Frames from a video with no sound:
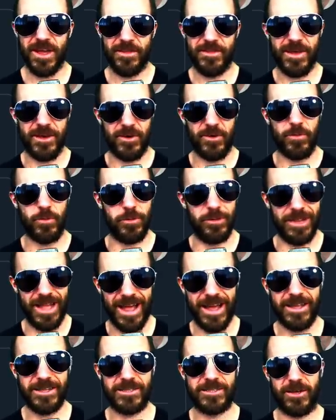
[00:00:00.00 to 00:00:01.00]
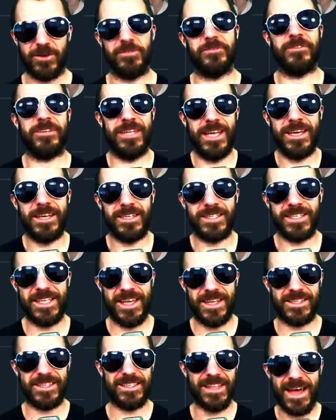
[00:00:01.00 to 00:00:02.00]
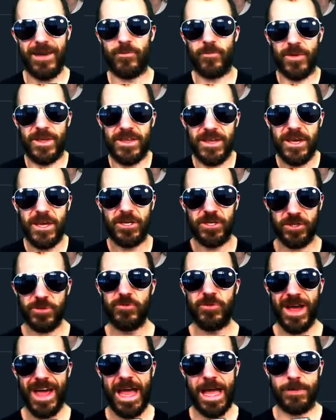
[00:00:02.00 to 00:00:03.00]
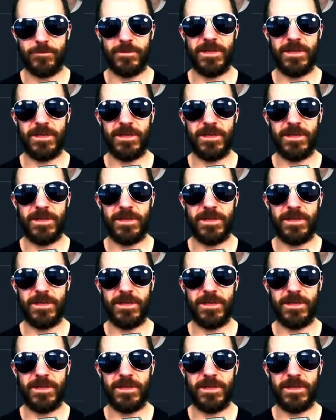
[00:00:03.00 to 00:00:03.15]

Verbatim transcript: that are reliant on the data sets that we do have,